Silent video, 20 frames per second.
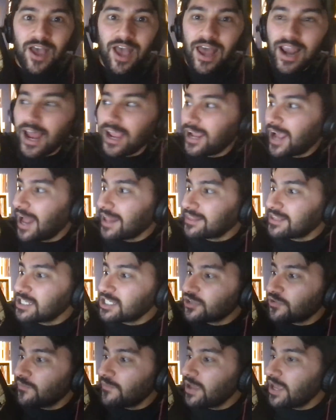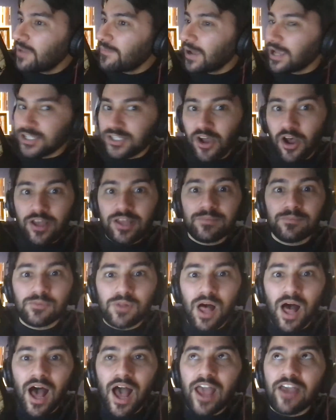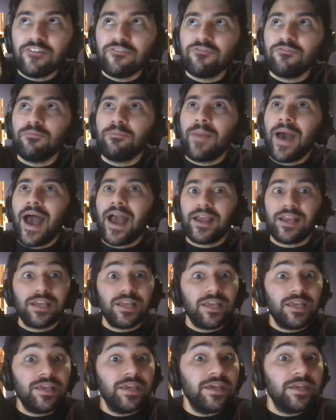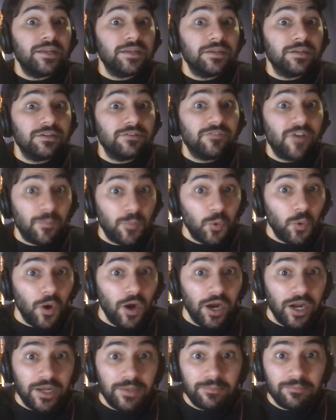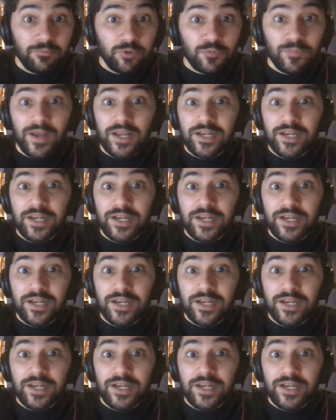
And I got this from him. I saw him live back in February with my